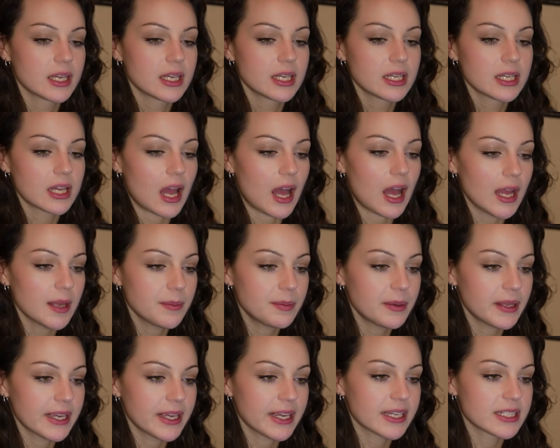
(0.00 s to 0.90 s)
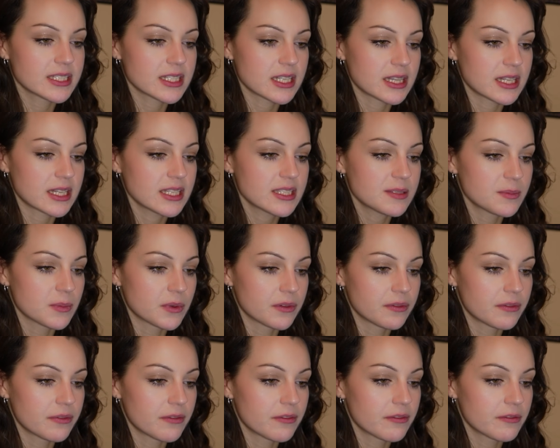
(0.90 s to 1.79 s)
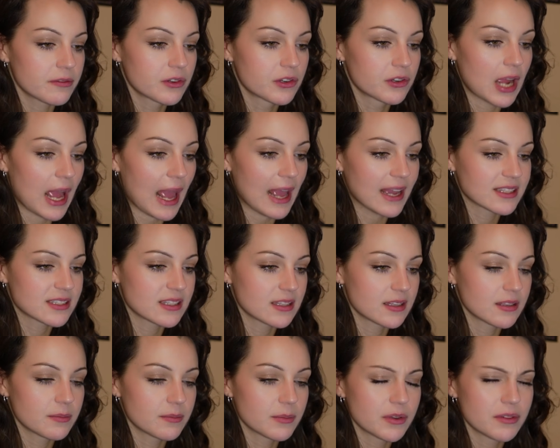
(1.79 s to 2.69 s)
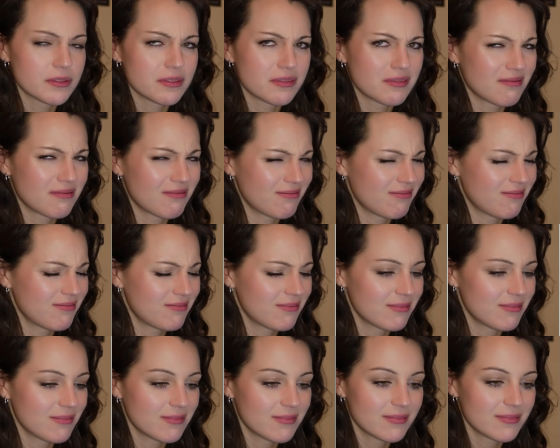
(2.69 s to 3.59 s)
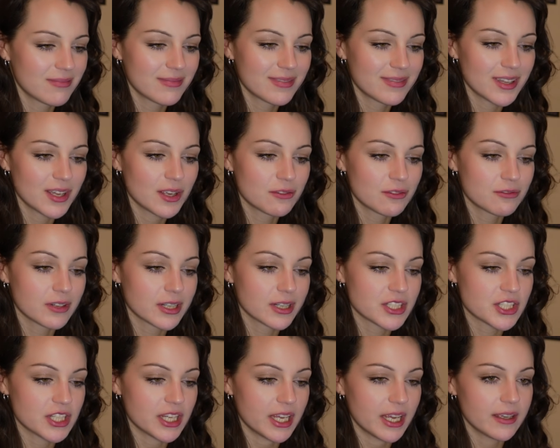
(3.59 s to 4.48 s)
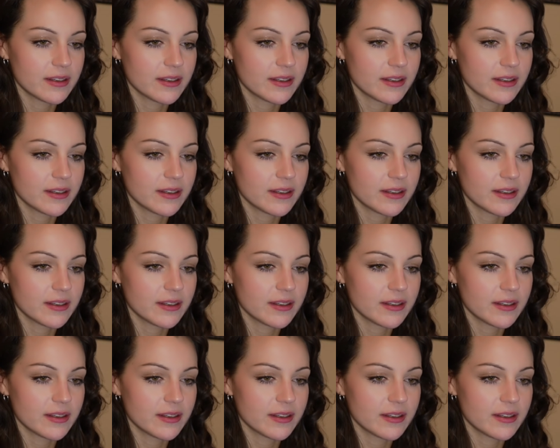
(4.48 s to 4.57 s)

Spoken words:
I played this move. Excellent move. Rook g8.